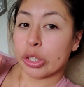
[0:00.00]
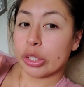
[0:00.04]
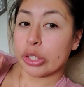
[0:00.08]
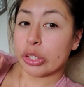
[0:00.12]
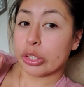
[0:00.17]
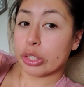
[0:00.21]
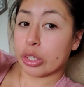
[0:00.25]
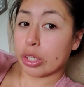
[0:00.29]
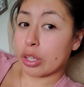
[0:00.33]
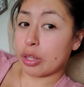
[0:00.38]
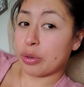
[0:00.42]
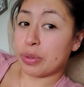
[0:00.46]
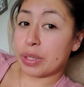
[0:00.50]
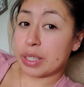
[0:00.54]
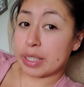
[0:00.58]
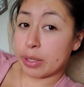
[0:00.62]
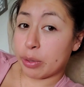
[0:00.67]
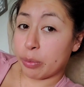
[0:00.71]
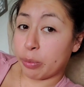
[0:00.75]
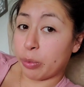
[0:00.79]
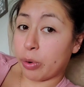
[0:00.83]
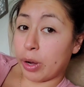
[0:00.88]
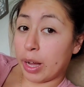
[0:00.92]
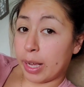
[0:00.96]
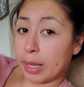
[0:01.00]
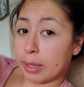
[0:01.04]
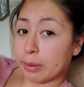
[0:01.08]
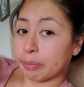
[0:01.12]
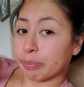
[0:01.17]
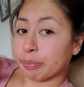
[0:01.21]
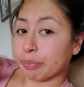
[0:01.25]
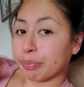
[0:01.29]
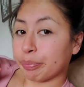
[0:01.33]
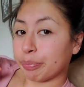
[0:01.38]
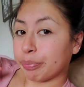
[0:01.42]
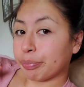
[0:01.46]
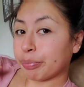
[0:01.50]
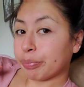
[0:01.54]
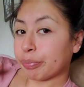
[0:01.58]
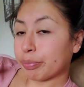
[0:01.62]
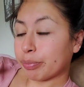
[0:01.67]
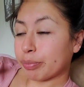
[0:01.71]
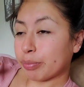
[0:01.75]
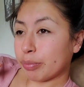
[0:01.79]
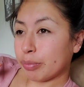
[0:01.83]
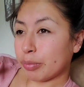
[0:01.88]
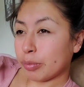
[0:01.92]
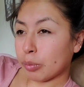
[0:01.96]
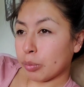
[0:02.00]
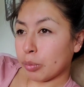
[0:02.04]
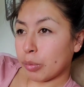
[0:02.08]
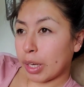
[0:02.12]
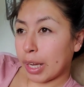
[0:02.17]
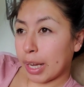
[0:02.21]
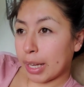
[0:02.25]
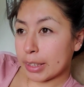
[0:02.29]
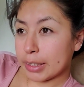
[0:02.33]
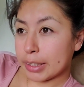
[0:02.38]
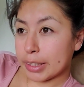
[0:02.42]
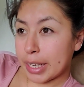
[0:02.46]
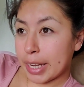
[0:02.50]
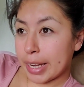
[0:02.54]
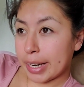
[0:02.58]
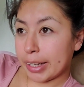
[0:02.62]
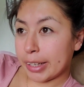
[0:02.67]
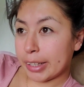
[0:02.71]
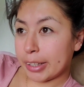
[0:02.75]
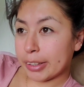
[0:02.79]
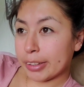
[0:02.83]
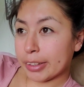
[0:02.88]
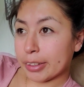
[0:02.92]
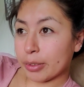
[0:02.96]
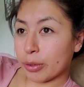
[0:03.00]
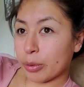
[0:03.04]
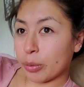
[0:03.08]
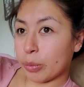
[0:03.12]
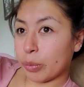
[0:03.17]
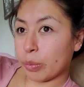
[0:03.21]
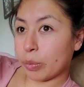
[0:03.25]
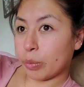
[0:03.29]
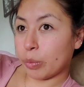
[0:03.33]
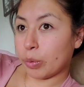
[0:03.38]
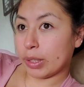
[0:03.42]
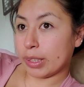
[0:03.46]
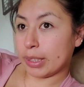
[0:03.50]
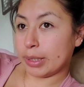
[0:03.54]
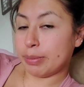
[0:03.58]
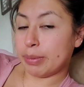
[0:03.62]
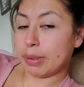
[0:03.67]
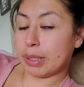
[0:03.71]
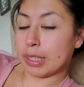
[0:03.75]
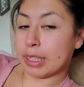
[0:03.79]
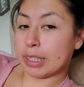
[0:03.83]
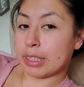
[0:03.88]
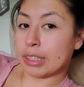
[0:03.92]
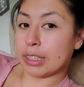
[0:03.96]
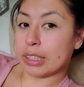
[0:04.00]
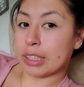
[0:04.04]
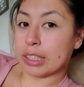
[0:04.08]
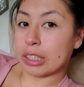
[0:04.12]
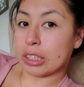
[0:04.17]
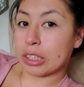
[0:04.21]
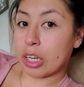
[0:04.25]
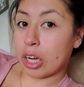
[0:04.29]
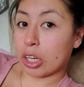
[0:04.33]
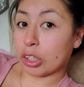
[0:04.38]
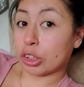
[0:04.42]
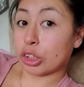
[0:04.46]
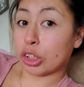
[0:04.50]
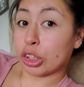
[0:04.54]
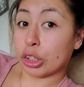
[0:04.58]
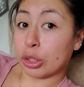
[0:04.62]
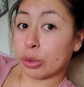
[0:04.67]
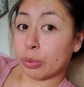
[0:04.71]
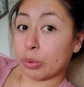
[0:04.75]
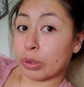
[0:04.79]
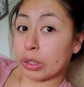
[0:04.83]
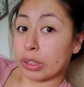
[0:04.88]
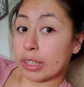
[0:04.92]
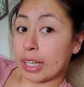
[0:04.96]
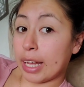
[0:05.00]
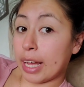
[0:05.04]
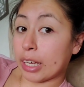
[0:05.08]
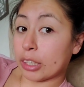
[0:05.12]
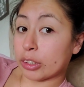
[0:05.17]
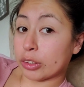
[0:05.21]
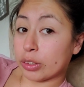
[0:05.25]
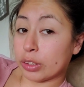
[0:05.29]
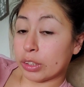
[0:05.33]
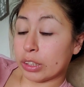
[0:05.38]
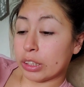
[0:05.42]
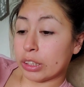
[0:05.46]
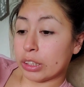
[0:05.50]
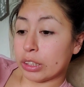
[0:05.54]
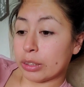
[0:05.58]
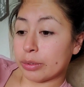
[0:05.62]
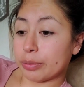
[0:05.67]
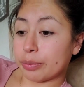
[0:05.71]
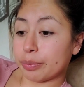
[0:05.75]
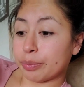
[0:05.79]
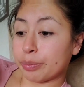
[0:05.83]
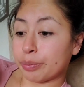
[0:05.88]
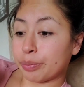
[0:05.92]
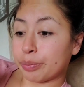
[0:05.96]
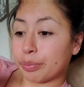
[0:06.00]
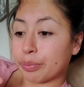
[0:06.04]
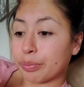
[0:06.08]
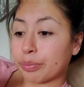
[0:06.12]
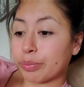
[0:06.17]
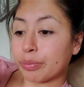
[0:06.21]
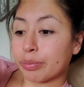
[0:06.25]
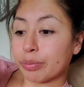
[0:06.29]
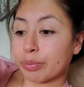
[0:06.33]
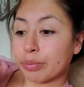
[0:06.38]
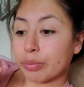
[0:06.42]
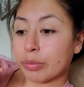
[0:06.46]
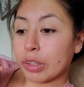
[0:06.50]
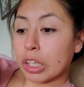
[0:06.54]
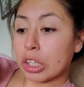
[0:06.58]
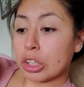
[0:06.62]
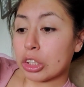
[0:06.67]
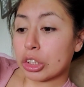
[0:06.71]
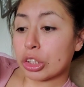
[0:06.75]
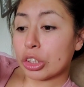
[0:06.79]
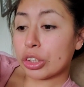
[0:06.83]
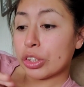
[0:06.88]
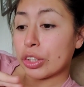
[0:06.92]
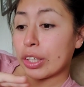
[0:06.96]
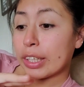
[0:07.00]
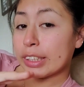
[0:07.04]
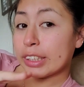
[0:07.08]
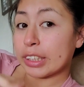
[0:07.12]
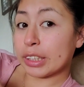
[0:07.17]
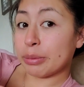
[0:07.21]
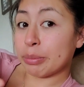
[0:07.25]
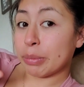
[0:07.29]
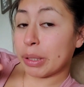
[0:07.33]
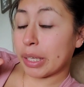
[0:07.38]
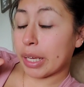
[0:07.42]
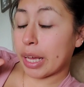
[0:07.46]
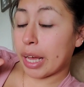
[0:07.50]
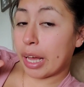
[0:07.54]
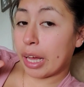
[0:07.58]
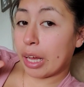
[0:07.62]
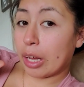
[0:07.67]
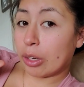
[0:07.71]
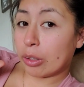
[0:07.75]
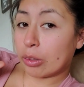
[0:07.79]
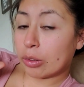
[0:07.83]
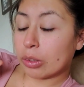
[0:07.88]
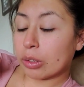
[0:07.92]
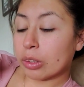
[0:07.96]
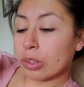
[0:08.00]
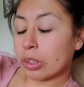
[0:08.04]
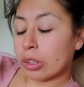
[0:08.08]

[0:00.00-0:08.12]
So the reason why I teared was because the doctor was actually stretching me out.